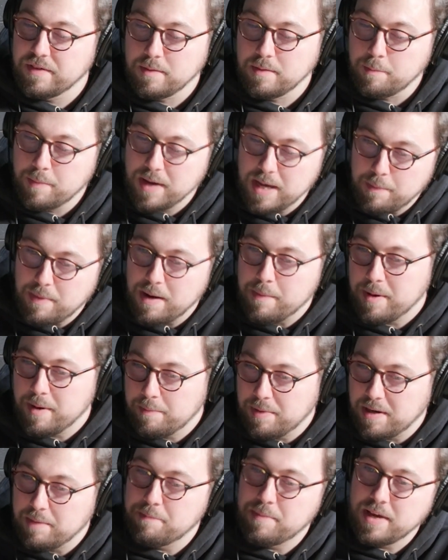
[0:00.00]
And bit by
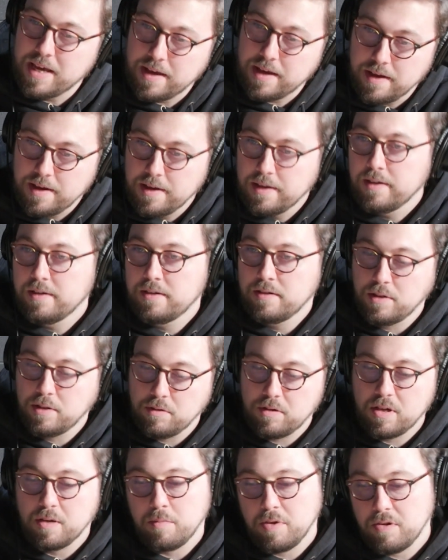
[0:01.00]
bit,
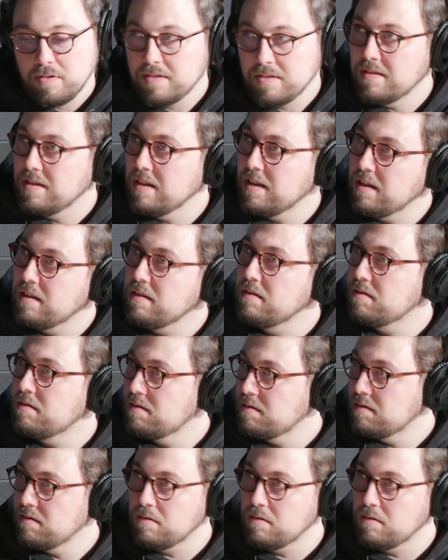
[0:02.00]
new communities,